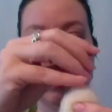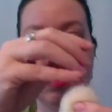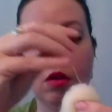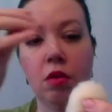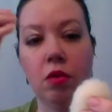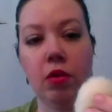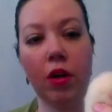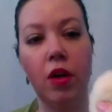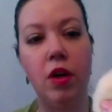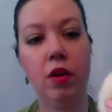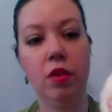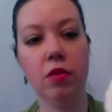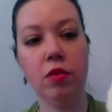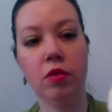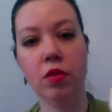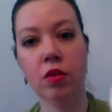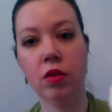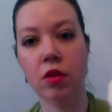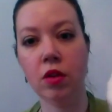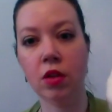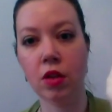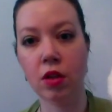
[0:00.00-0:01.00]
Okay,
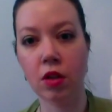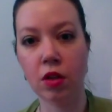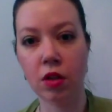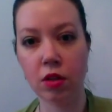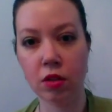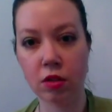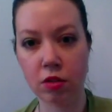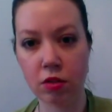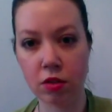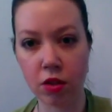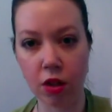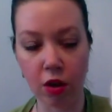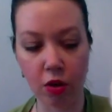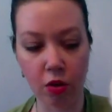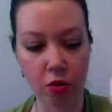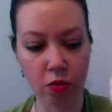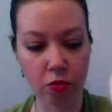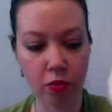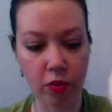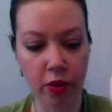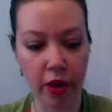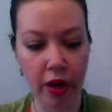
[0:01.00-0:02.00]
so
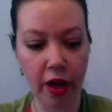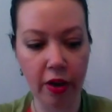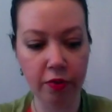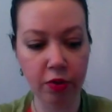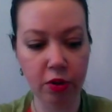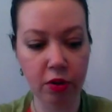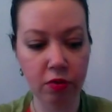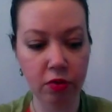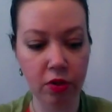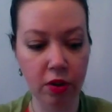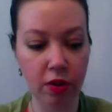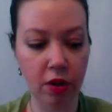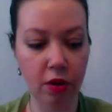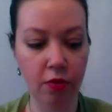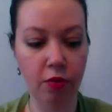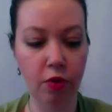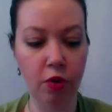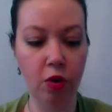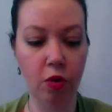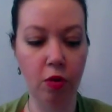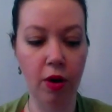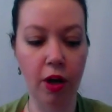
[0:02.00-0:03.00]
after you've done that
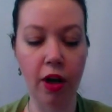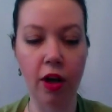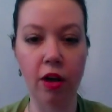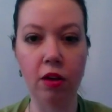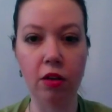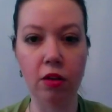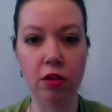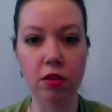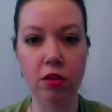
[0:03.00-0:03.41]
for a while,